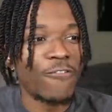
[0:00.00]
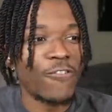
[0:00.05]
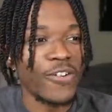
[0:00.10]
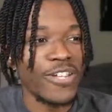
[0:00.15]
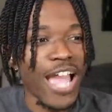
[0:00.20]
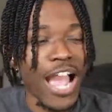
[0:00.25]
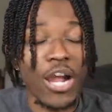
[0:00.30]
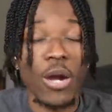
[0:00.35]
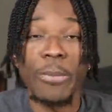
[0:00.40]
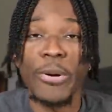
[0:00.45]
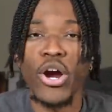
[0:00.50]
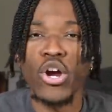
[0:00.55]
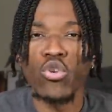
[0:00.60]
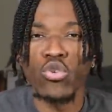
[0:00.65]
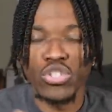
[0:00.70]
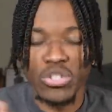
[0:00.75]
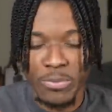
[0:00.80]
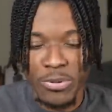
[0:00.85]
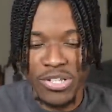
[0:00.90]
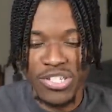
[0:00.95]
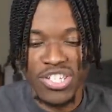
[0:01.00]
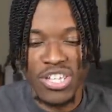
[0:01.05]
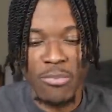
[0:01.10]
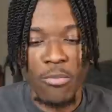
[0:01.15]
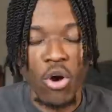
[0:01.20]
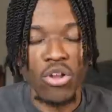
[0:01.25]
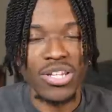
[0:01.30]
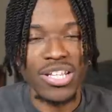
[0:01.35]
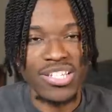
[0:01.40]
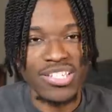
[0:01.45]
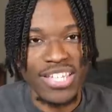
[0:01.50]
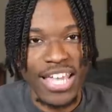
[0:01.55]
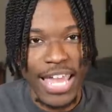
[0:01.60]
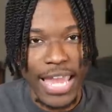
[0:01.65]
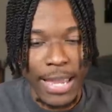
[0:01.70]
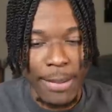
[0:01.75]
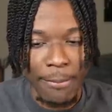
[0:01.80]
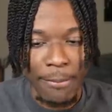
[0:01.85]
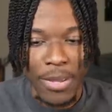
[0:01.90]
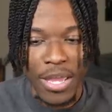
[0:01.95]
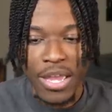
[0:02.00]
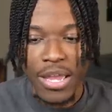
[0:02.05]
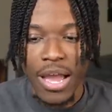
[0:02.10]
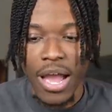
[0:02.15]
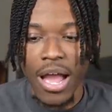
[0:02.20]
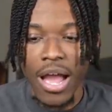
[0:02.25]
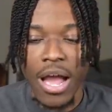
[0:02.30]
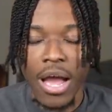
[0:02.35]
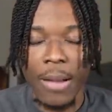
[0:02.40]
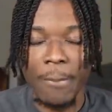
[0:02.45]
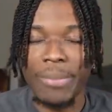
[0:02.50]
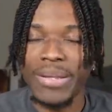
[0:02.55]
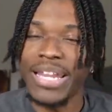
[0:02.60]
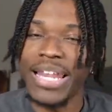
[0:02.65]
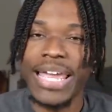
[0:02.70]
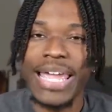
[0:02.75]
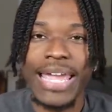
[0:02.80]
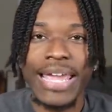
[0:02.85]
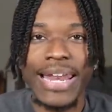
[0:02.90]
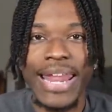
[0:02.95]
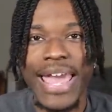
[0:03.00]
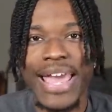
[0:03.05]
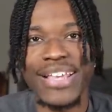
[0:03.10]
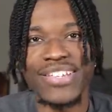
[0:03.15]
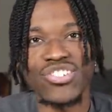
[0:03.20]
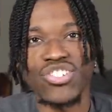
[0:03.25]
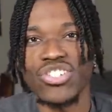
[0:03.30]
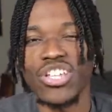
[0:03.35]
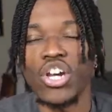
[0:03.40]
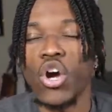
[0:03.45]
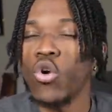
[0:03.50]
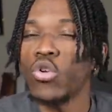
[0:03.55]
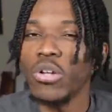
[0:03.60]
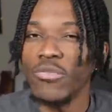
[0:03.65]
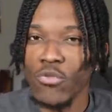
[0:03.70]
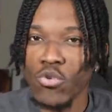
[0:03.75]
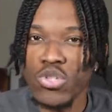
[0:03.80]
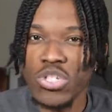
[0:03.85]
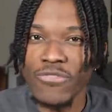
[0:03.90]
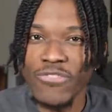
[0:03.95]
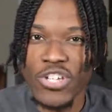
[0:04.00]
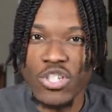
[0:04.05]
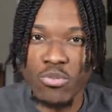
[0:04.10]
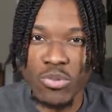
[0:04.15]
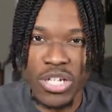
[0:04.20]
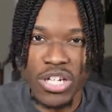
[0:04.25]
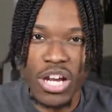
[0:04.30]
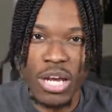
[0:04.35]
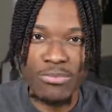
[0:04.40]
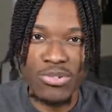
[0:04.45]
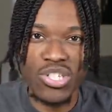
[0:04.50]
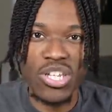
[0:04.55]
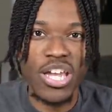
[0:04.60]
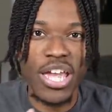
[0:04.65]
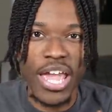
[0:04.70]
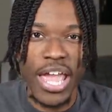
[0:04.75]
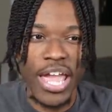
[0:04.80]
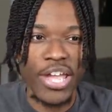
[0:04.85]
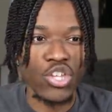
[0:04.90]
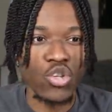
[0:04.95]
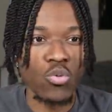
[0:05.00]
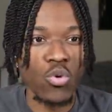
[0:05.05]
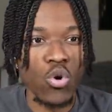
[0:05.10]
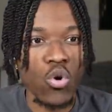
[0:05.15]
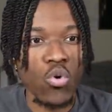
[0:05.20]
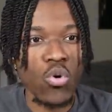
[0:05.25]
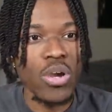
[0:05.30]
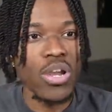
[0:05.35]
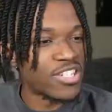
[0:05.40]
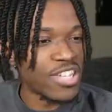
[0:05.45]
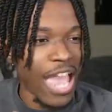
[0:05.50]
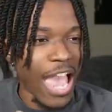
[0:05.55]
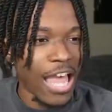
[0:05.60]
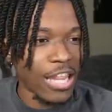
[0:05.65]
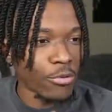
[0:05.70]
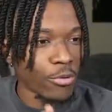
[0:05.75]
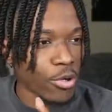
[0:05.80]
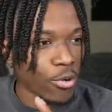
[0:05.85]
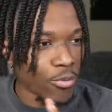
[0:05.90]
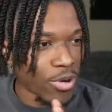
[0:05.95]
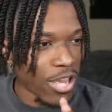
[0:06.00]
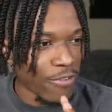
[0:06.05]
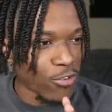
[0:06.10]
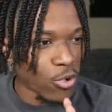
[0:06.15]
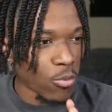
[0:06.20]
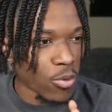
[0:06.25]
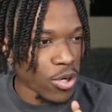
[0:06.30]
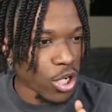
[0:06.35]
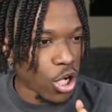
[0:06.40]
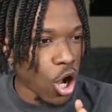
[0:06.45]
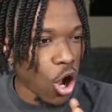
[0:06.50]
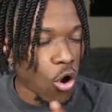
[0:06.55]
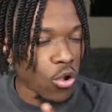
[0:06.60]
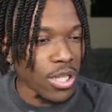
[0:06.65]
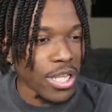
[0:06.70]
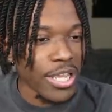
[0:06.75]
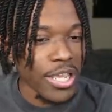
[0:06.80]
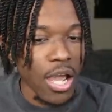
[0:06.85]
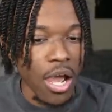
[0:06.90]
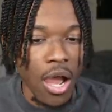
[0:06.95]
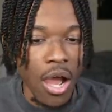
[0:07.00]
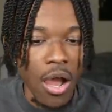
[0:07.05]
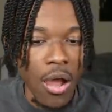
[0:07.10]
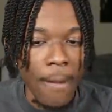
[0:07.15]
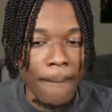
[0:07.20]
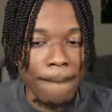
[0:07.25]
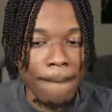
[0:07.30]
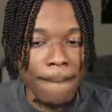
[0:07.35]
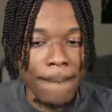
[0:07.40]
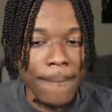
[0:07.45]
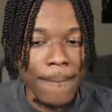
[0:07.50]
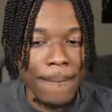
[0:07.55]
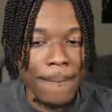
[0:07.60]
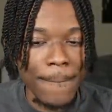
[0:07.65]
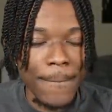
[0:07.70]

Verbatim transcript: for Jakob Poeltl, which puts them on the same uh, playing as Nikola Vucevic when it comes to annual salary or whatever you want to call it. Um,